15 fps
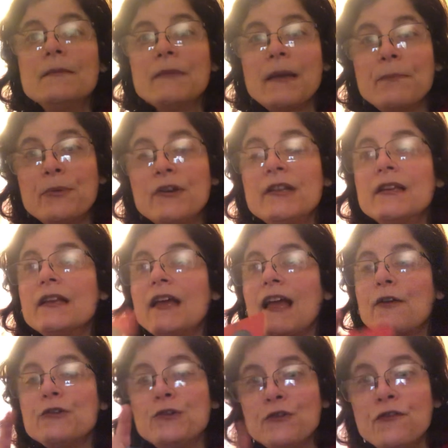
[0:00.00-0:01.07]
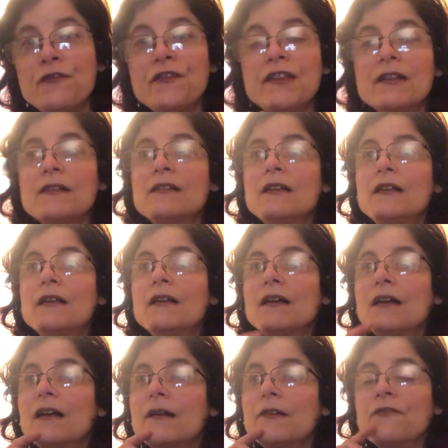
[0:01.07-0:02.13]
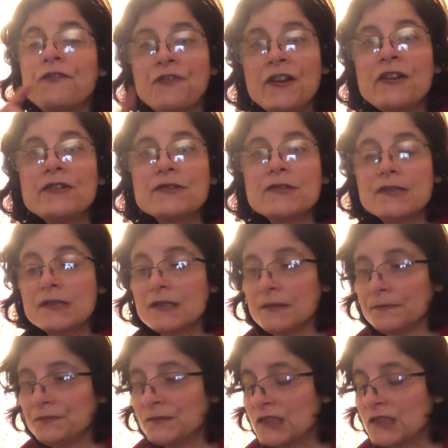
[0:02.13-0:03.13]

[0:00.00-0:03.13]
by putting how you feel first.